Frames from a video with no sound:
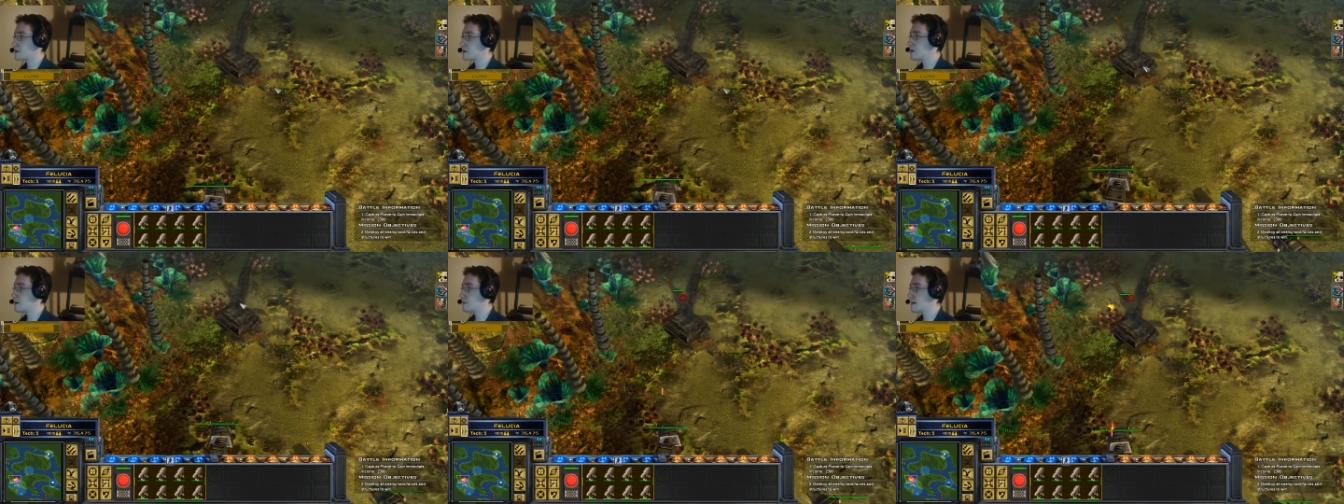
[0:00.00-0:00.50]

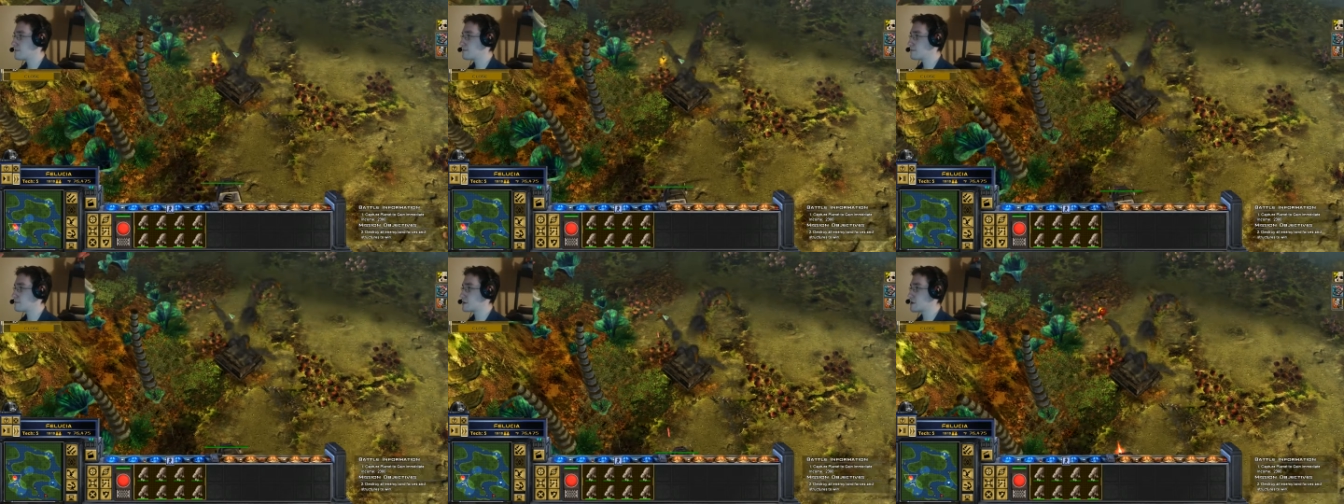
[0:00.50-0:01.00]
Shoot them up!
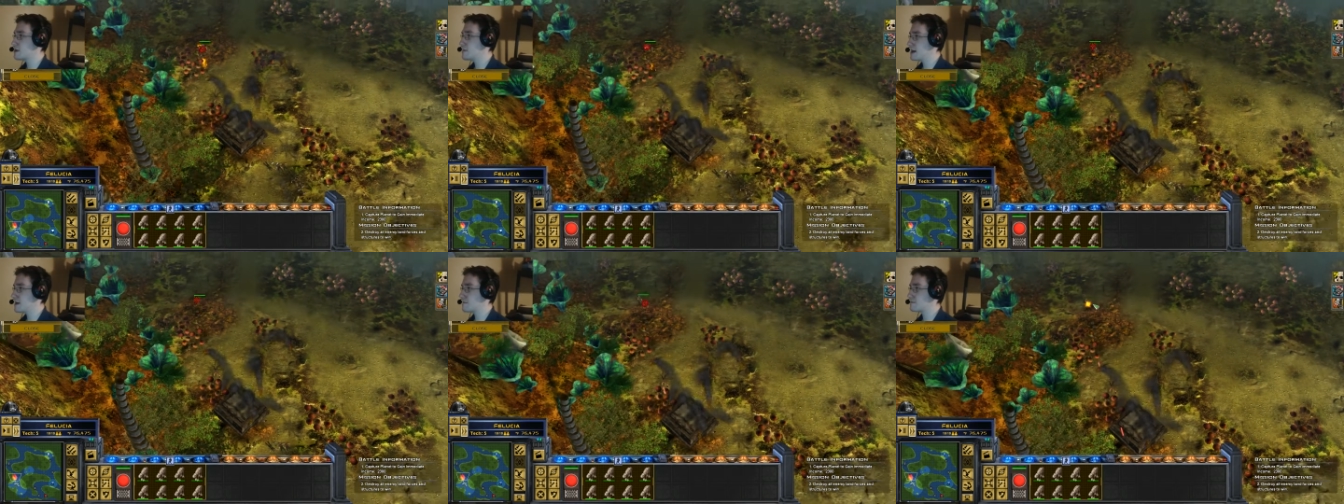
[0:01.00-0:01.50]
Shoot them
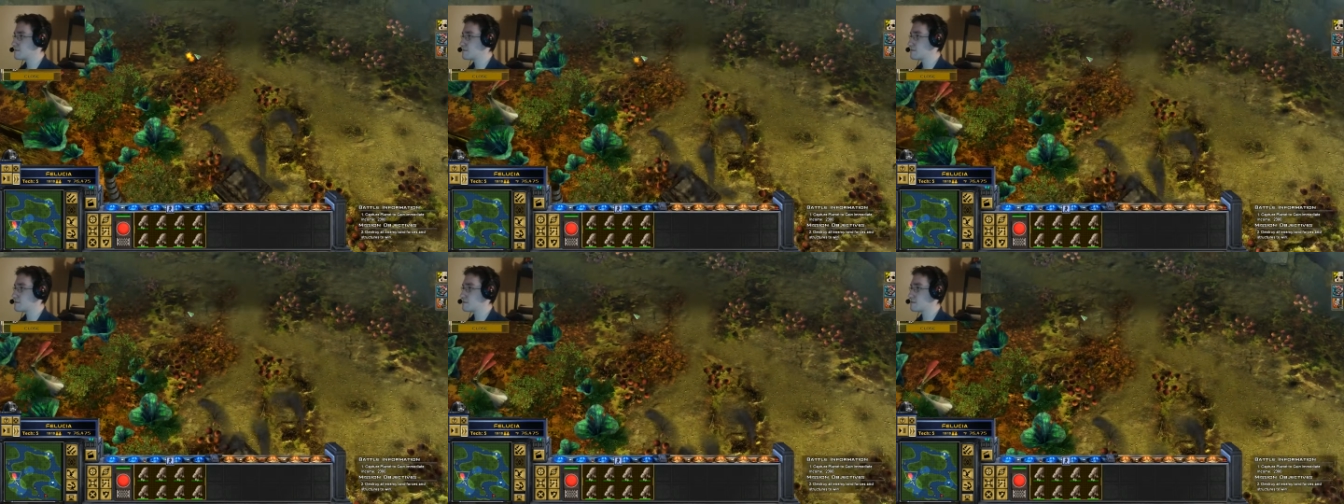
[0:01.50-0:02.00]
up!
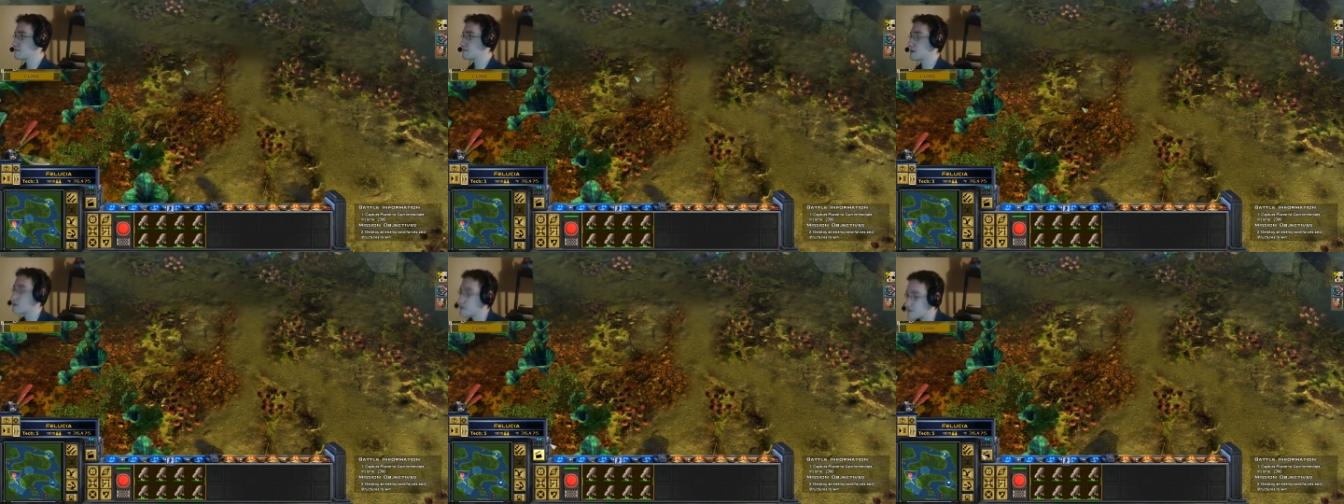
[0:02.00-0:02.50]

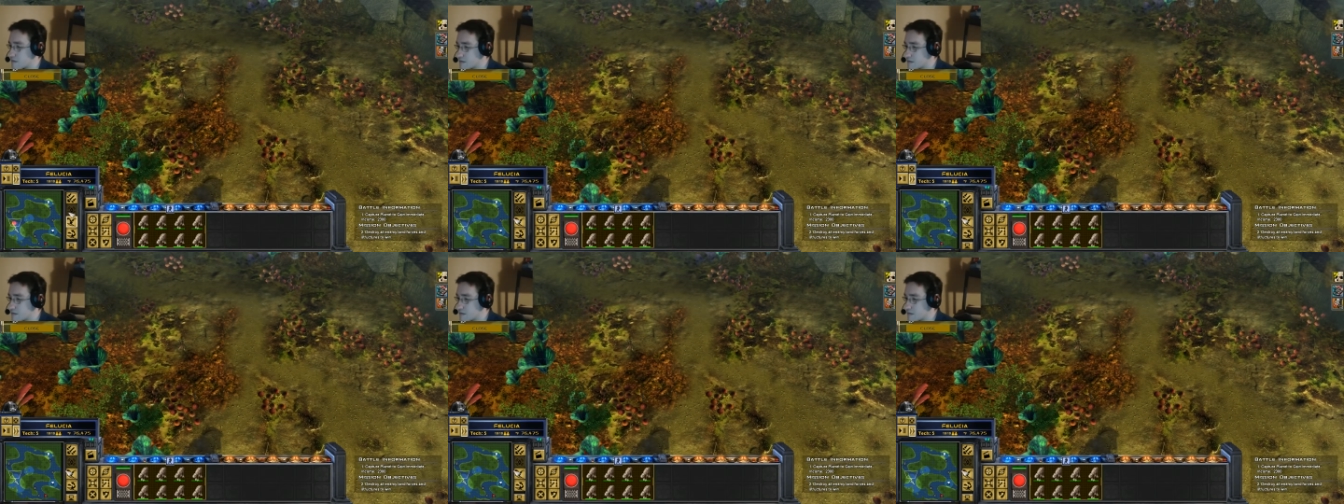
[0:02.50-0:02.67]
Ugh.